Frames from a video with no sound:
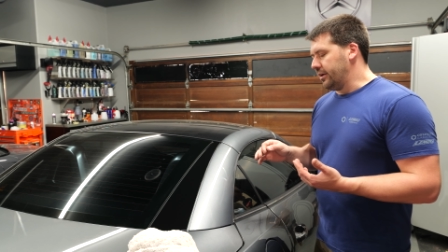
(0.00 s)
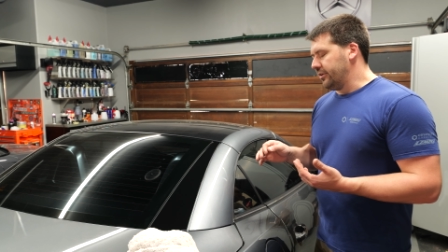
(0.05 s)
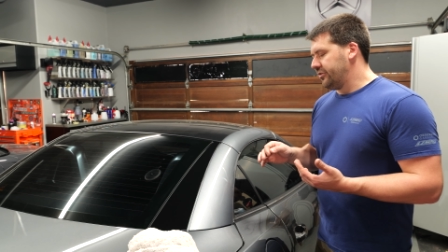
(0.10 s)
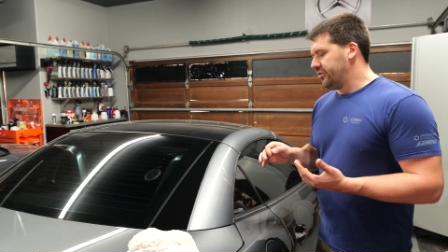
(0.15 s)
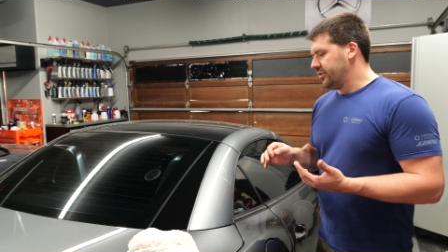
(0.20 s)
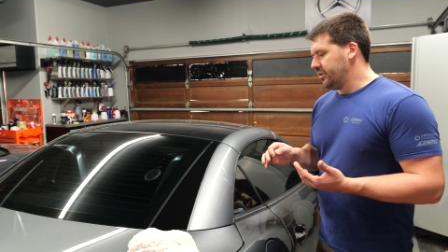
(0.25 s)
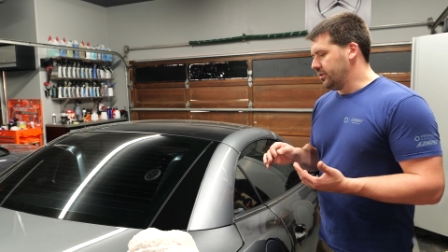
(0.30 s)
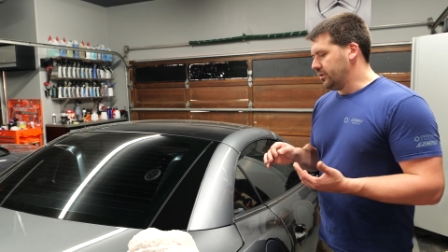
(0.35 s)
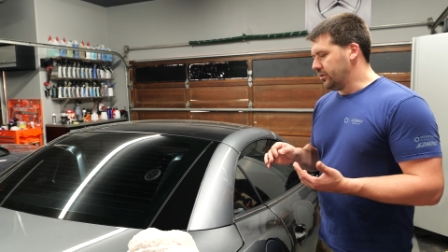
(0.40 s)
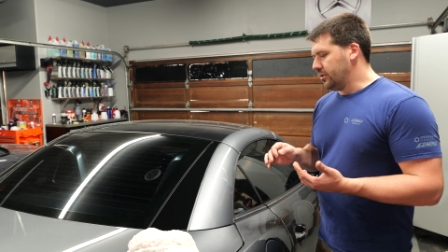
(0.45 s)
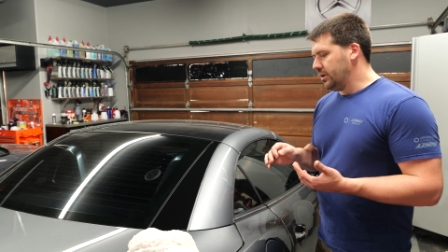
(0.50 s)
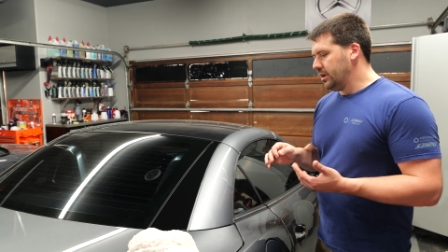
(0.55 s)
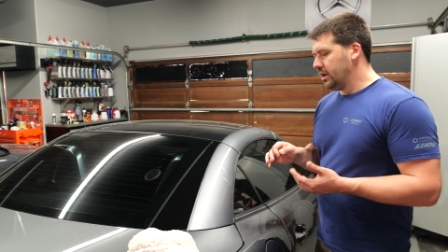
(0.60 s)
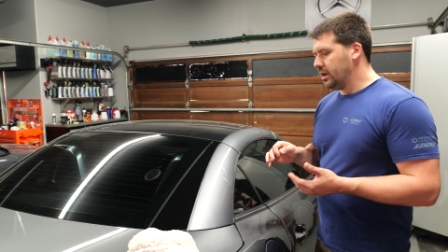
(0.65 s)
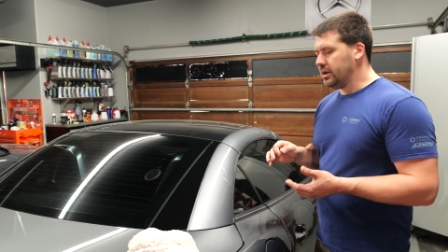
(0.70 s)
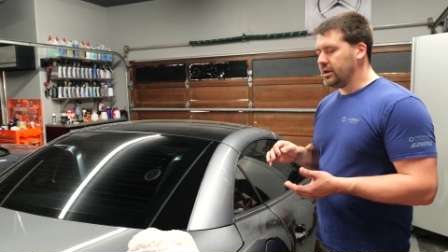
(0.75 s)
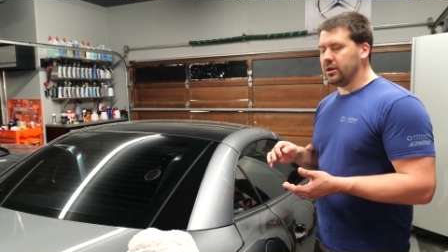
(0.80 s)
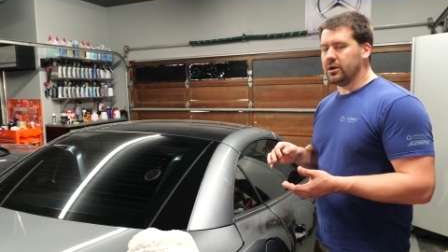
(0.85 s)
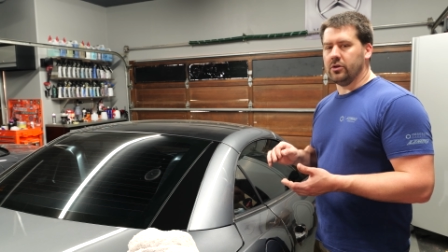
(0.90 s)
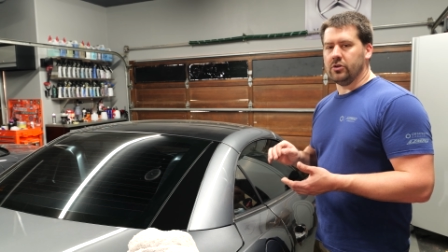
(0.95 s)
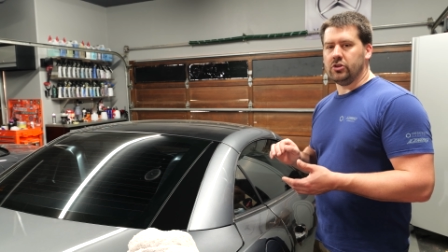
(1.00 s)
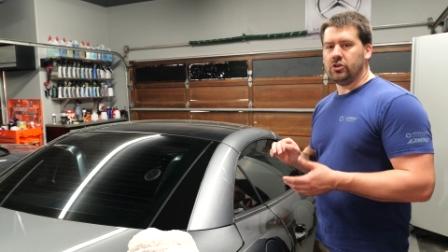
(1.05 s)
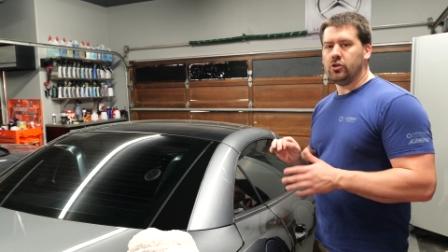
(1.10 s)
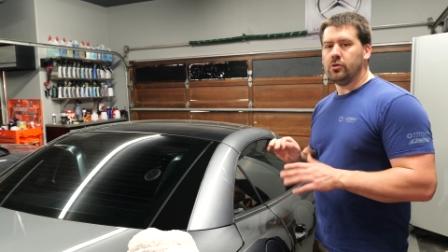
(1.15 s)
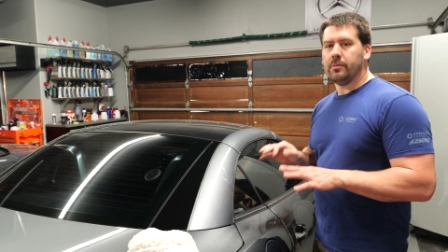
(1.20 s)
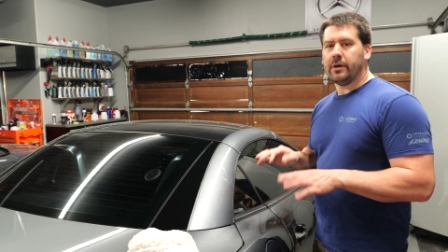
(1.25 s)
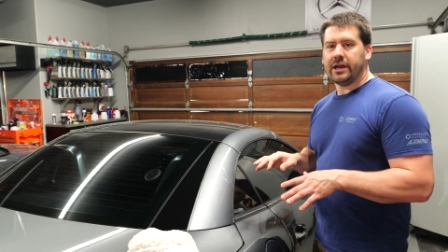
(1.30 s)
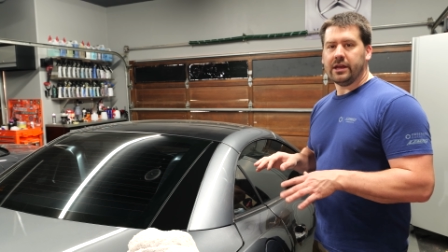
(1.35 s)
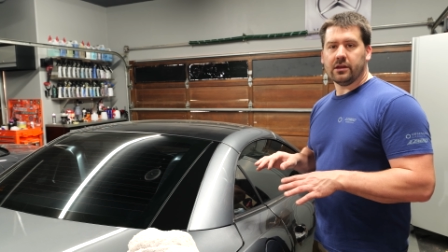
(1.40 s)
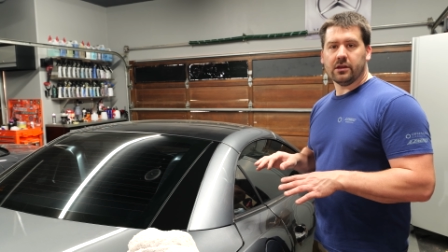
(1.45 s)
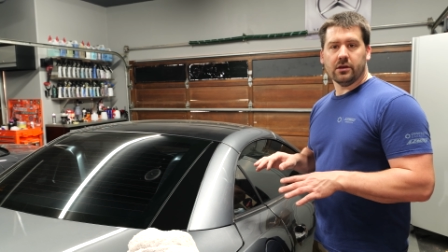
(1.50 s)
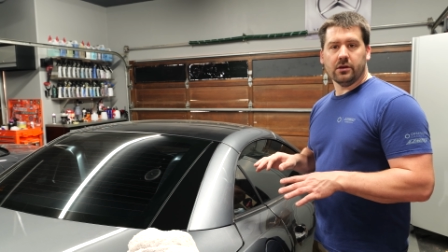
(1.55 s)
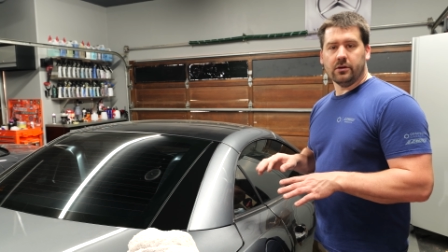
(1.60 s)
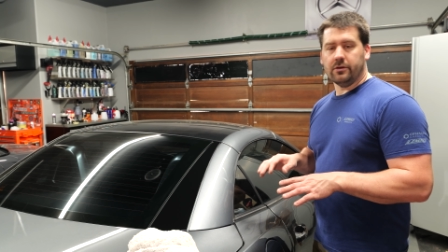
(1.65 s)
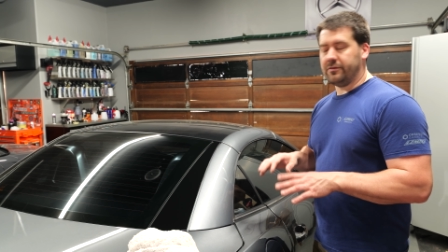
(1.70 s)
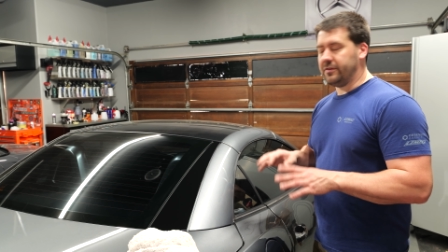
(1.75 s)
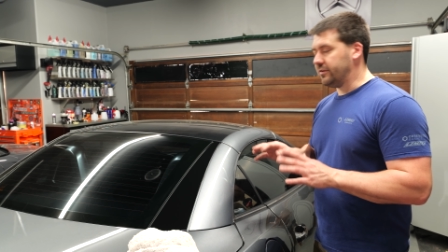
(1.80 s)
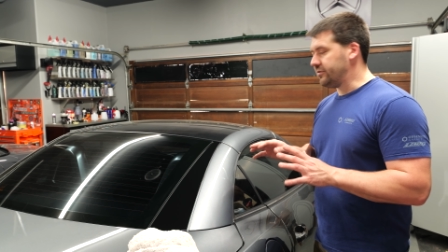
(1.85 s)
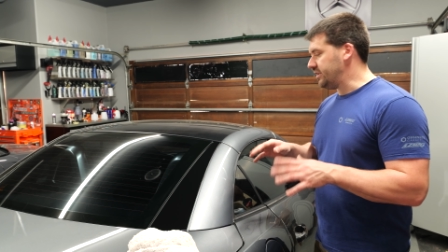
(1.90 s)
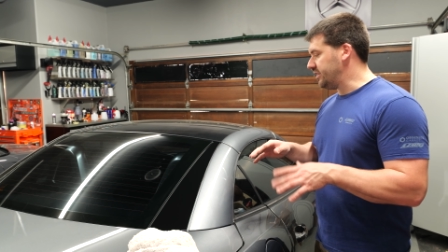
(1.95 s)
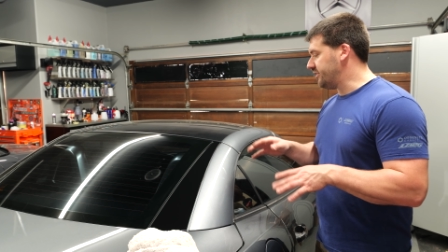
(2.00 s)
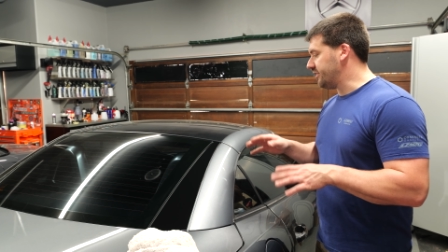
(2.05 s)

So, you know, you might go 50,